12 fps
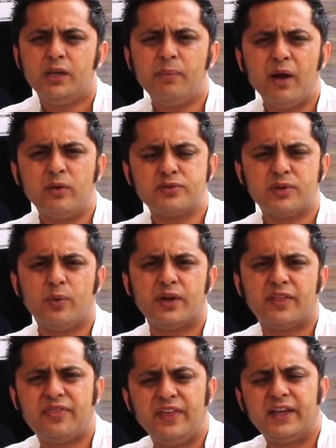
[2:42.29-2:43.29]
You might also
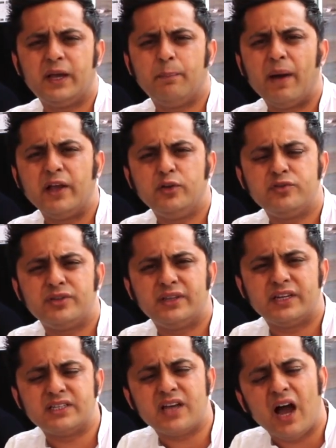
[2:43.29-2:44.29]
want to think about
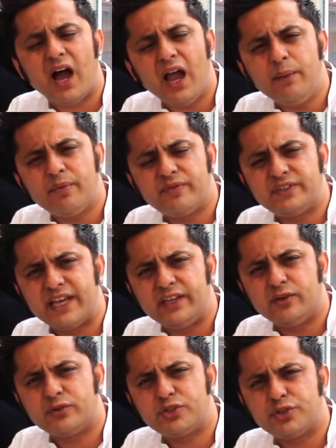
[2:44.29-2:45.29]
using the time of day
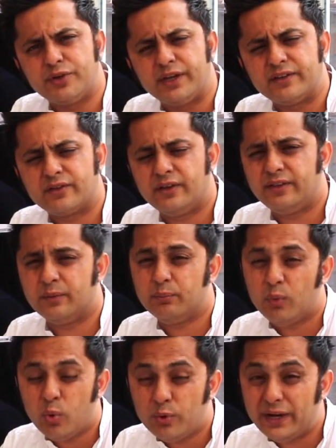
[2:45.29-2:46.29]
you're shooting. So in the
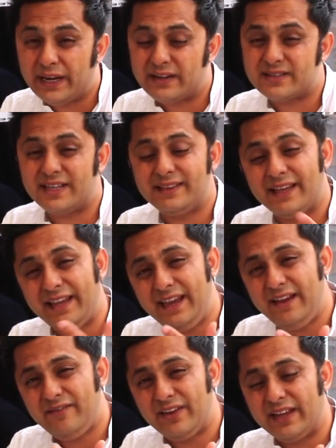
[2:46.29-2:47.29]
mornings, in the
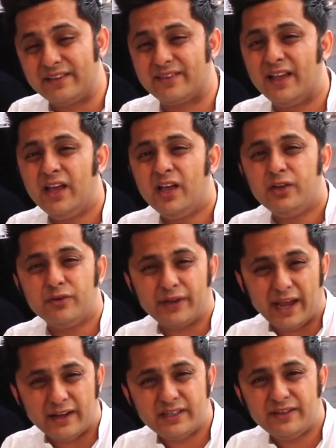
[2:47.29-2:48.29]
evenings, you'll
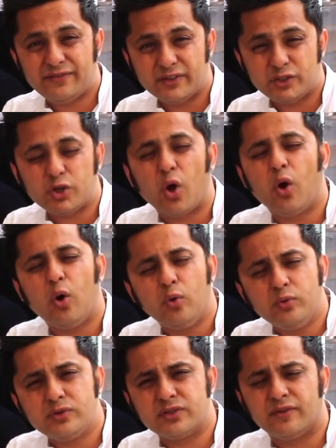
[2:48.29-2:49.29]
get different
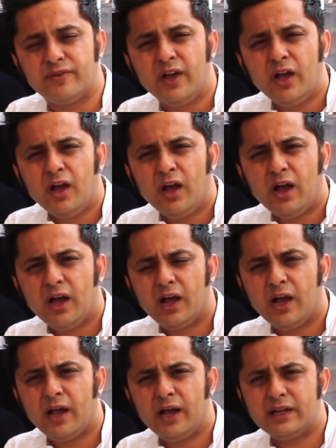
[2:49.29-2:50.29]
tones of
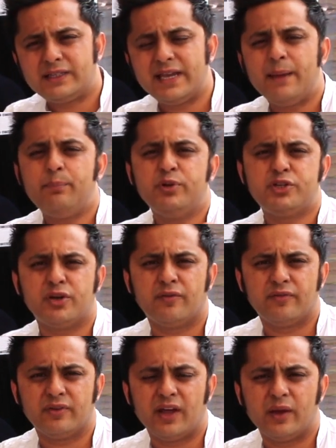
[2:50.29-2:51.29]
temperature
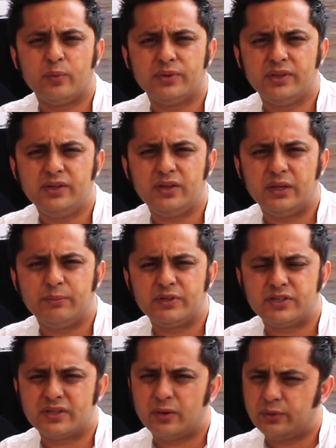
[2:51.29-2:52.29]
of light within your
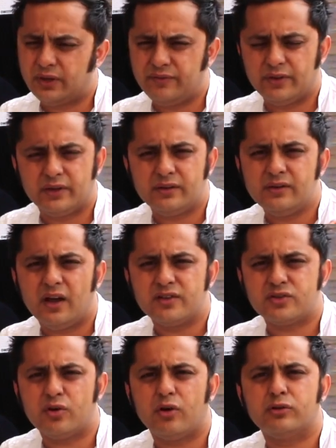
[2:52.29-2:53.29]
image that will give you a
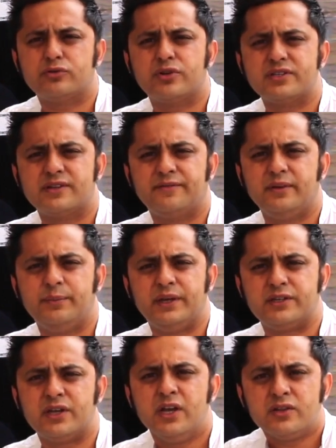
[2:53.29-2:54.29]
nice contrast of
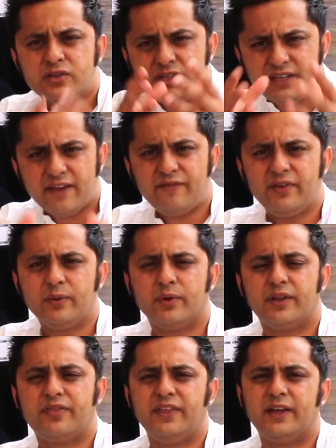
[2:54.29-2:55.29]
image. So you definitely
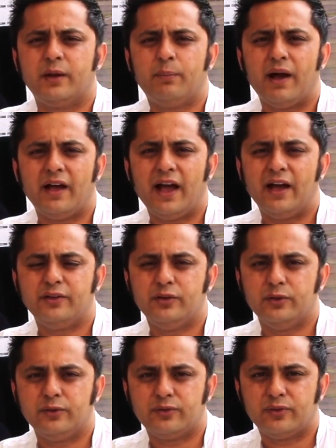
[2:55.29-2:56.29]
want to think about how you
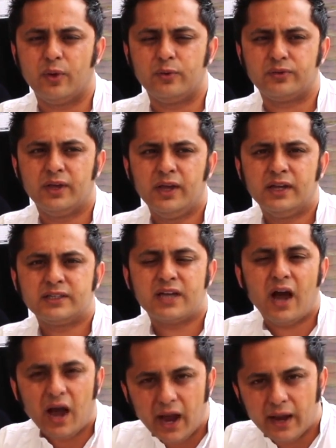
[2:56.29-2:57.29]
use those
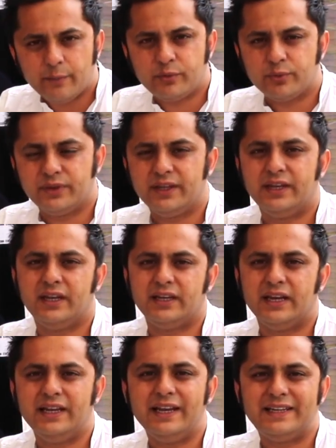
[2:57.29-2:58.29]
times in
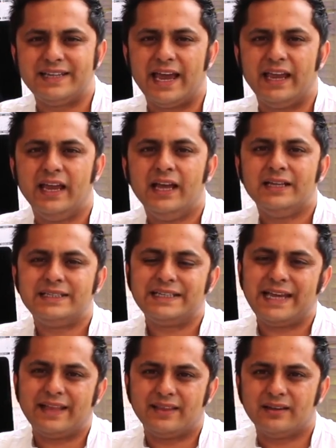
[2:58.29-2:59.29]
a day to
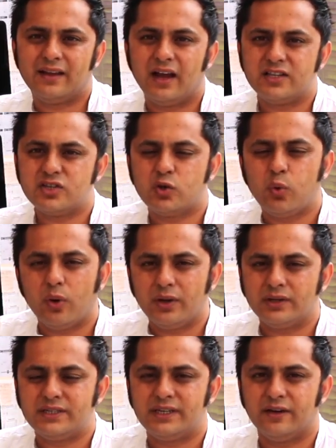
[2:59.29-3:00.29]
get the nice
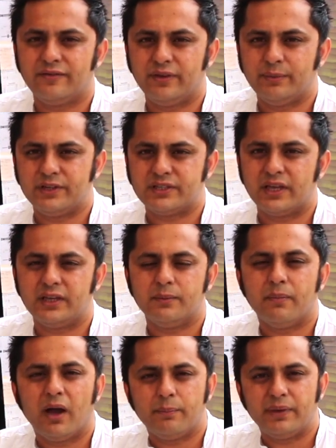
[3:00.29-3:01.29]
quality of image that
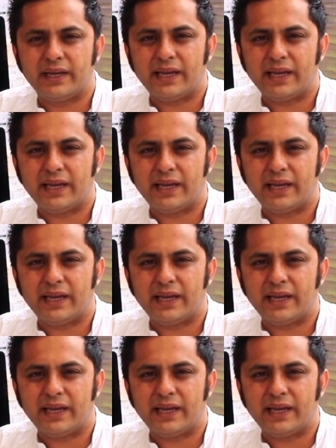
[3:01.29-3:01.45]
you might